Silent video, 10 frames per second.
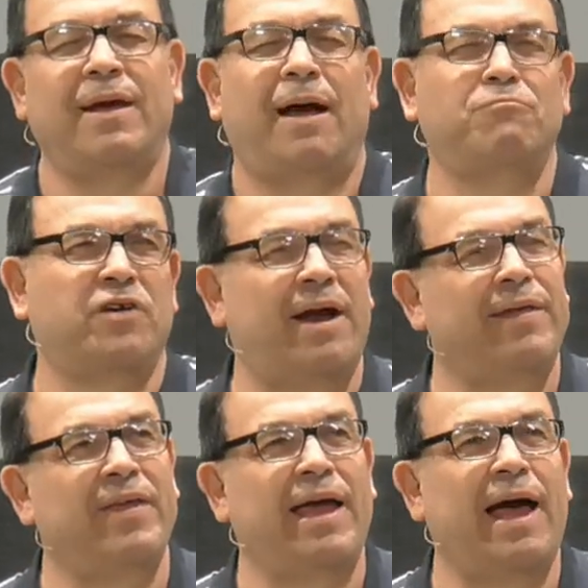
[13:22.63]
trying to
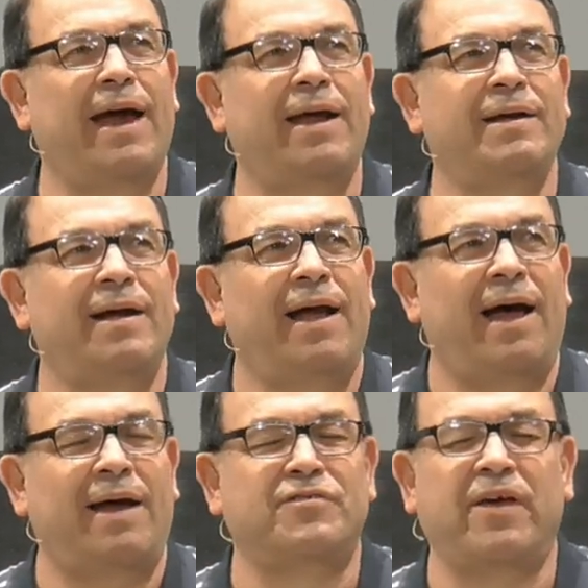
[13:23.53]
think of how
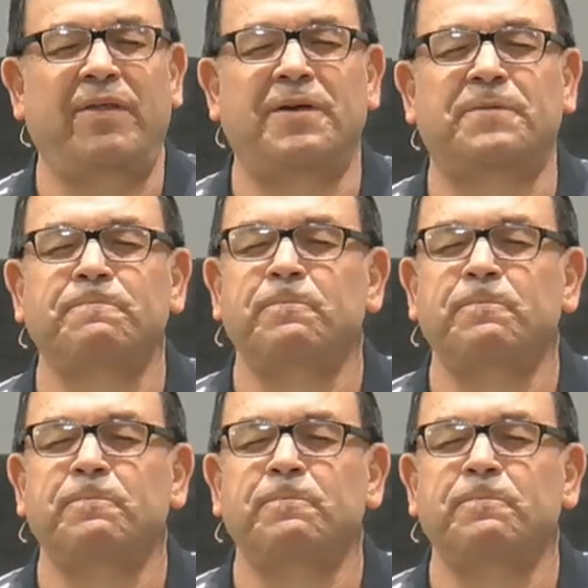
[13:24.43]
to say this.